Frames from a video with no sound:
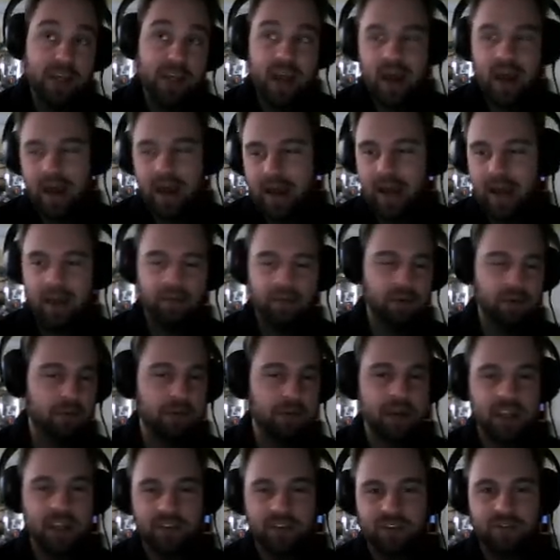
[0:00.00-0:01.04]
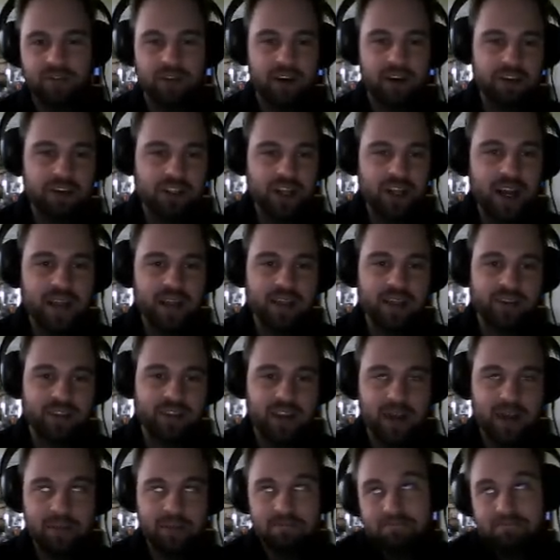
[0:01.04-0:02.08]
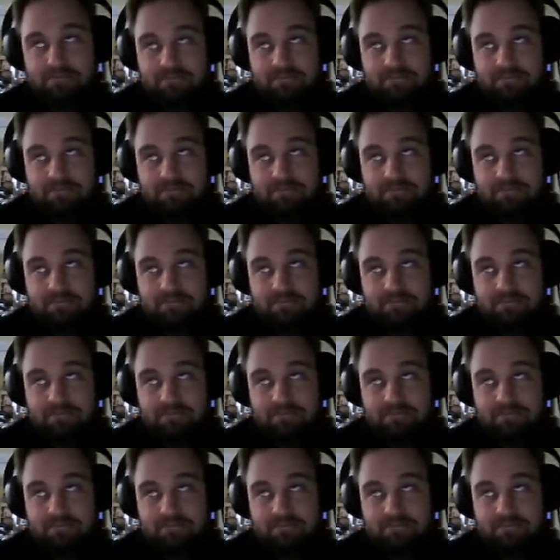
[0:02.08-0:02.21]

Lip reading: yeah, everyone gets a fair shot in this game.